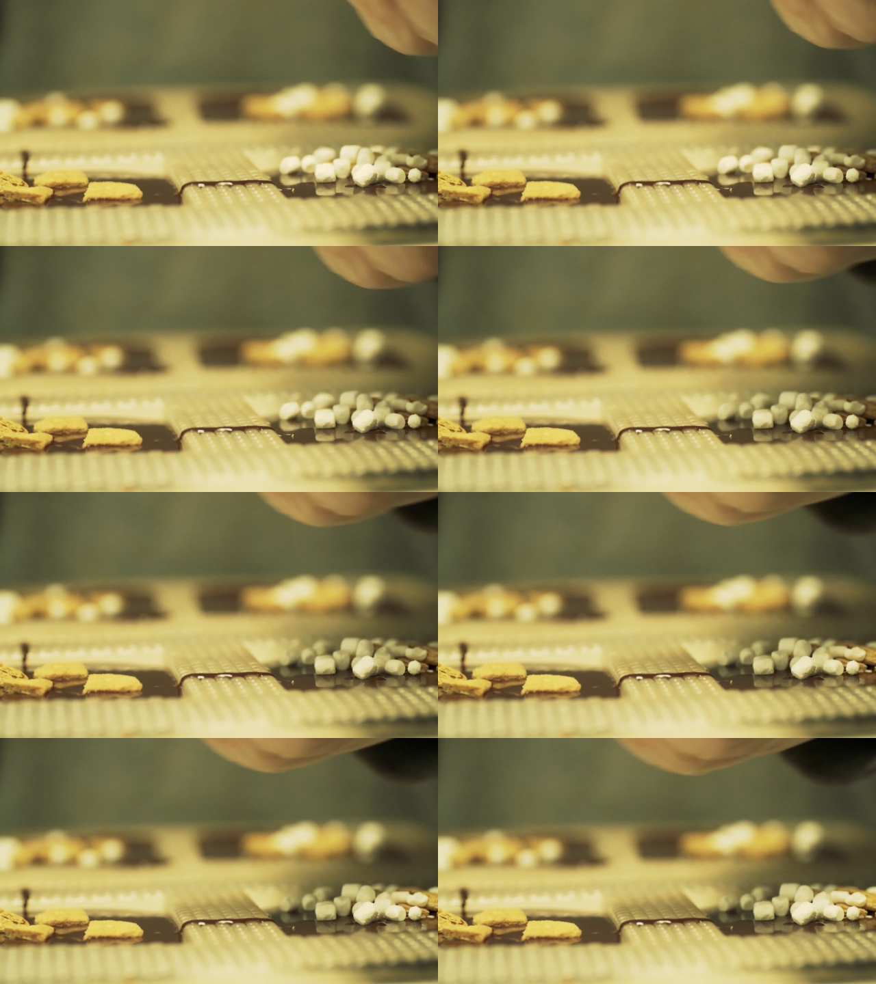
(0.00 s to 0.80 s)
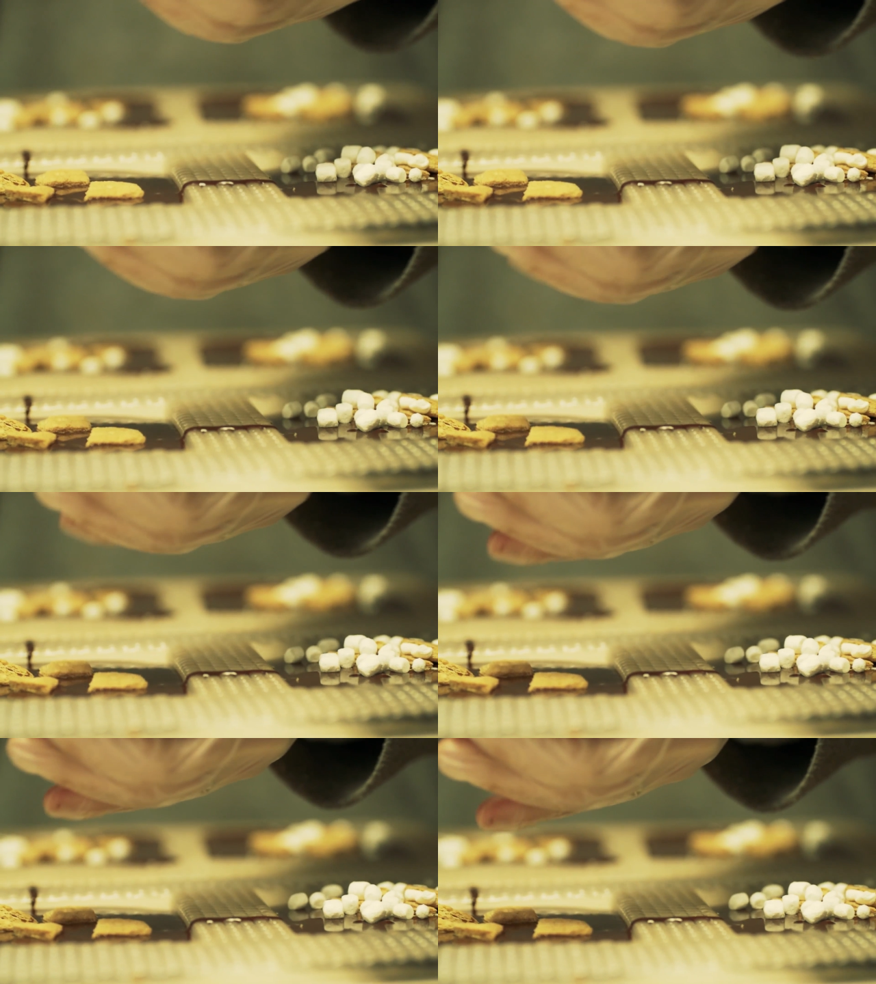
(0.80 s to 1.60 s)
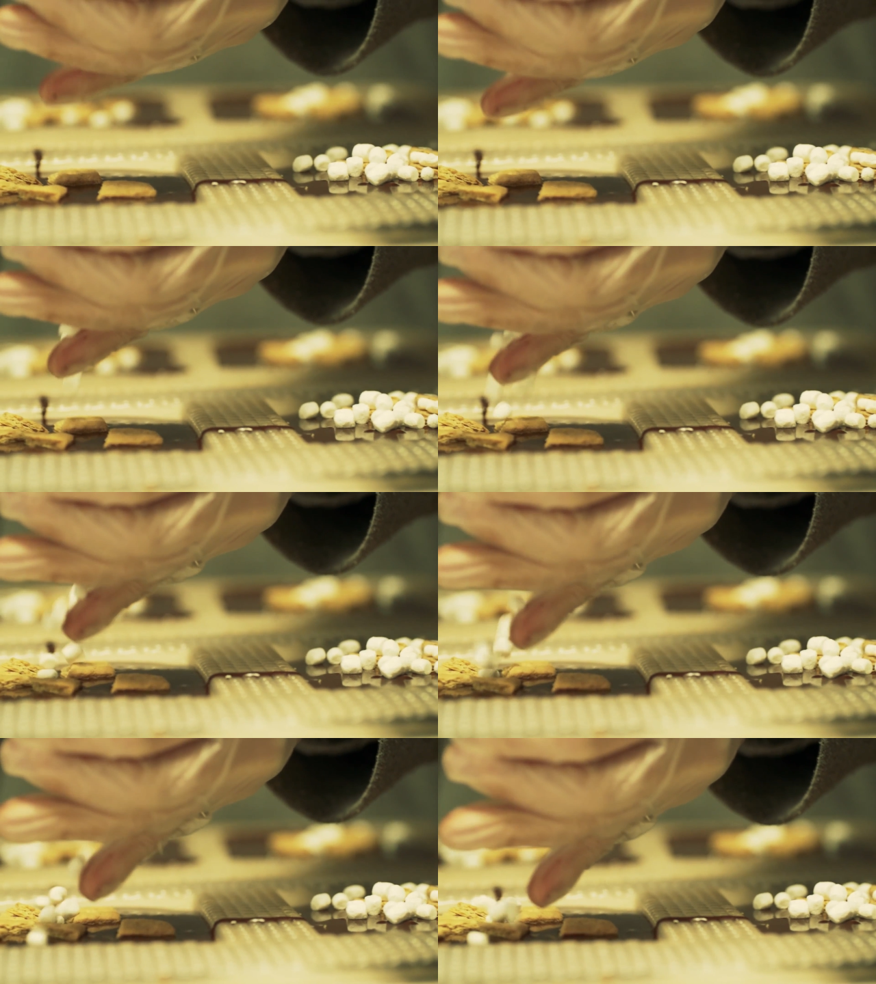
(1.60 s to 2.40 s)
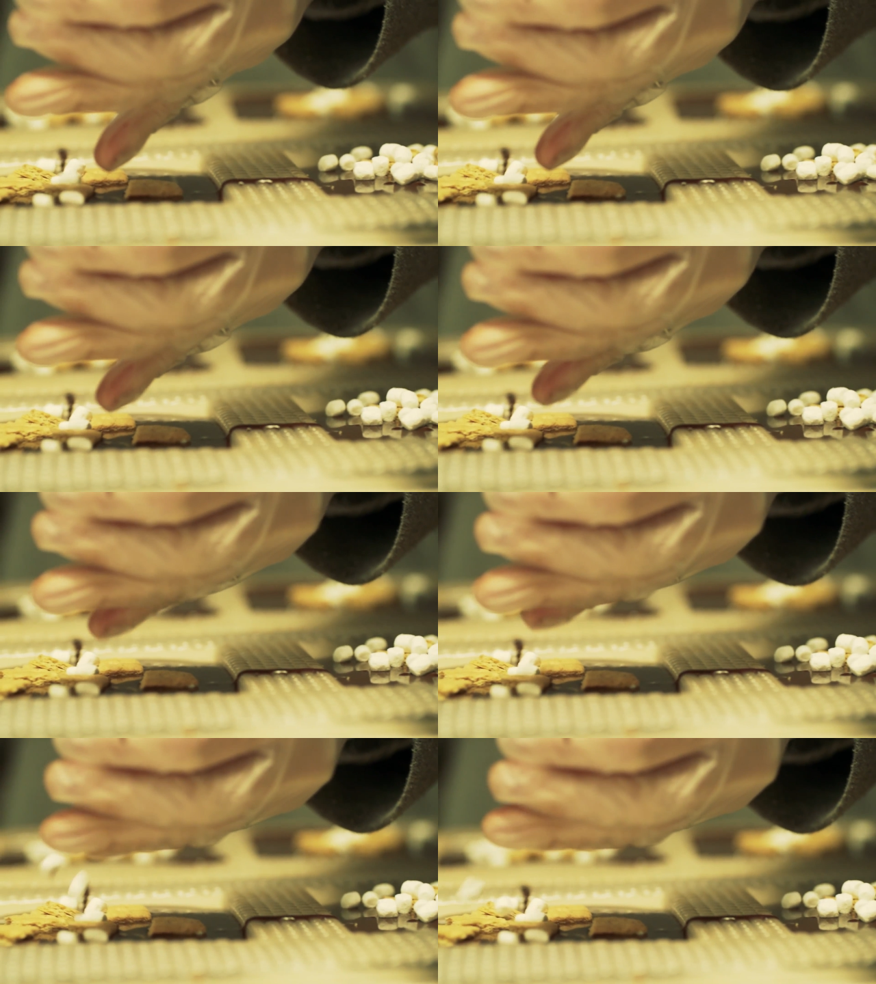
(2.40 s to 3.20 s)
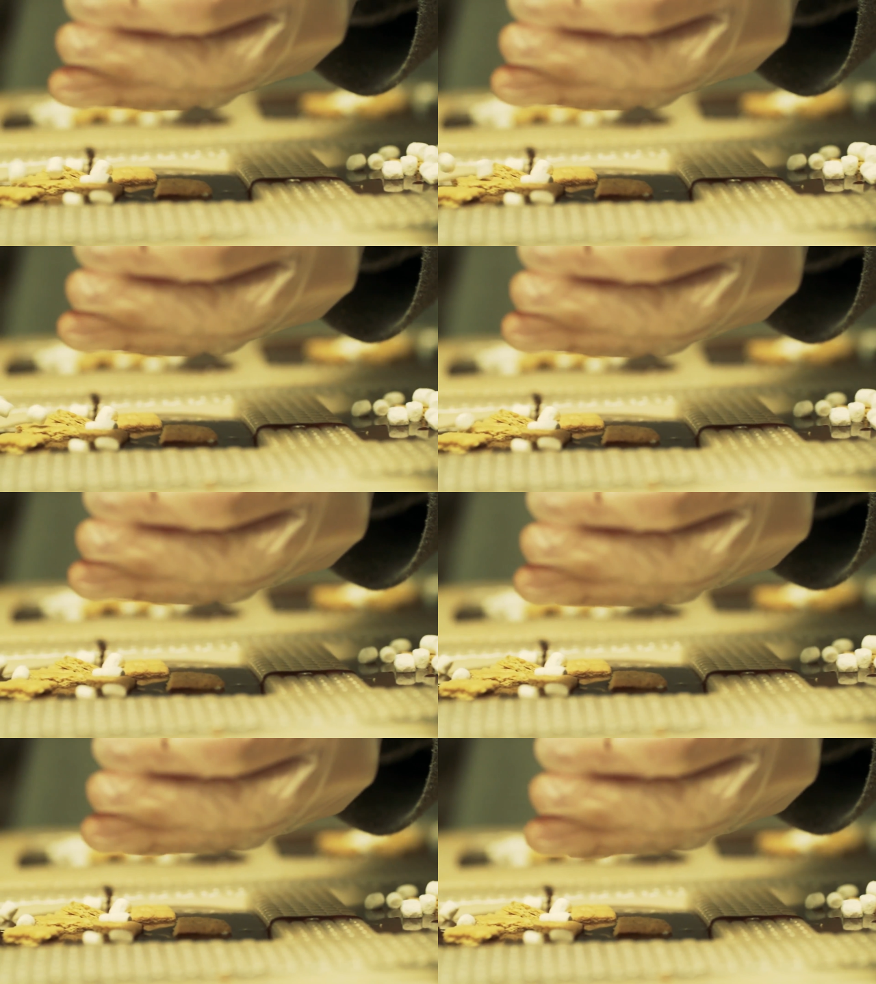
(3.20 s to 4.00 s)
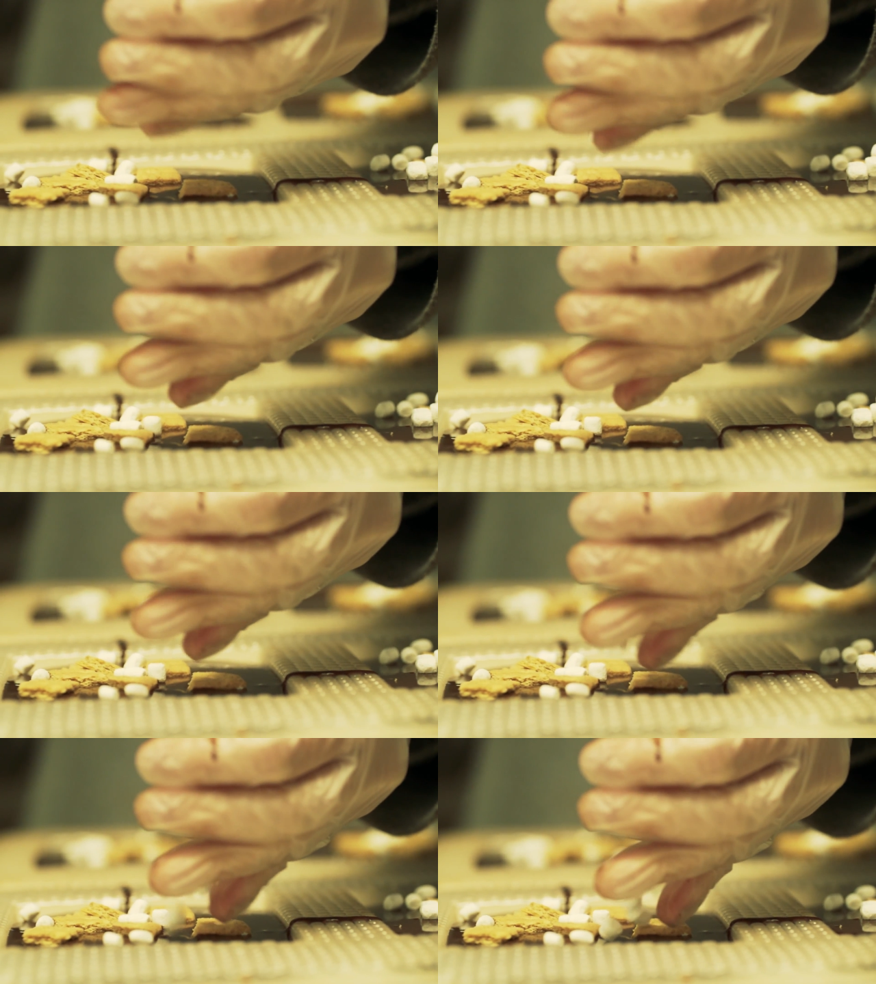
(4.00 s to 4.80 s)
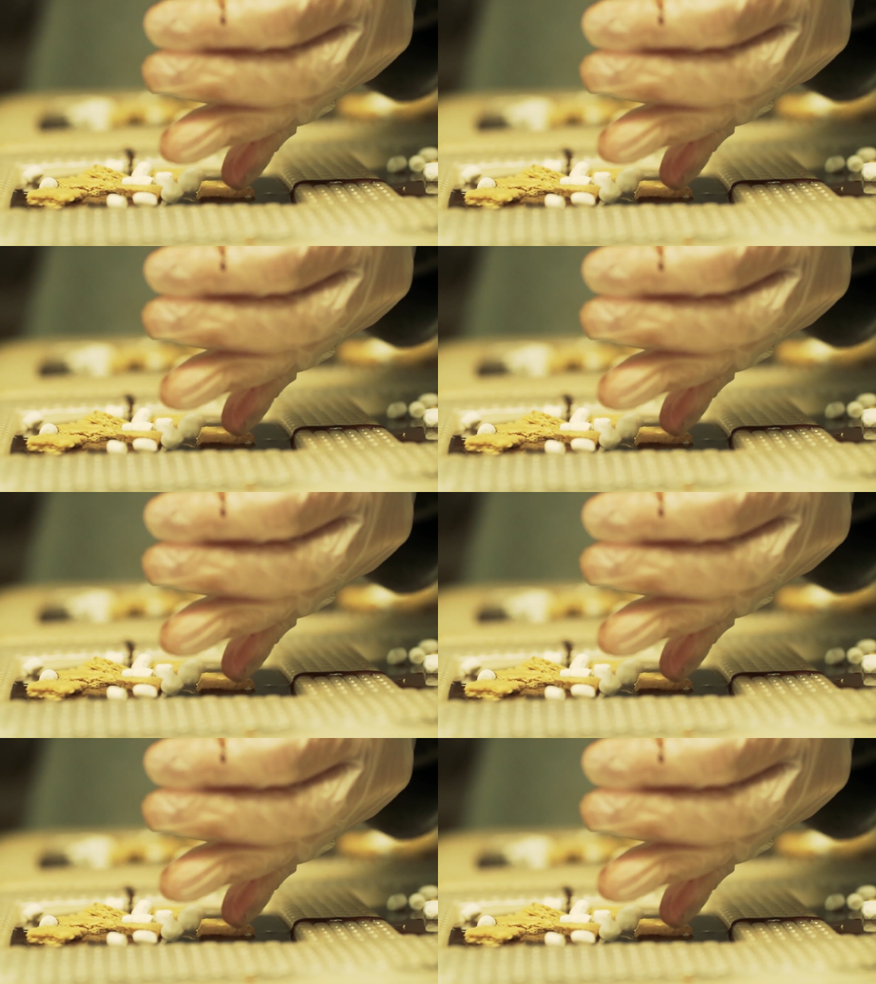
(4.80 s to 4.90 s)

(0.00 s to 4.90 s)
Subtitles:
(no speaker visible)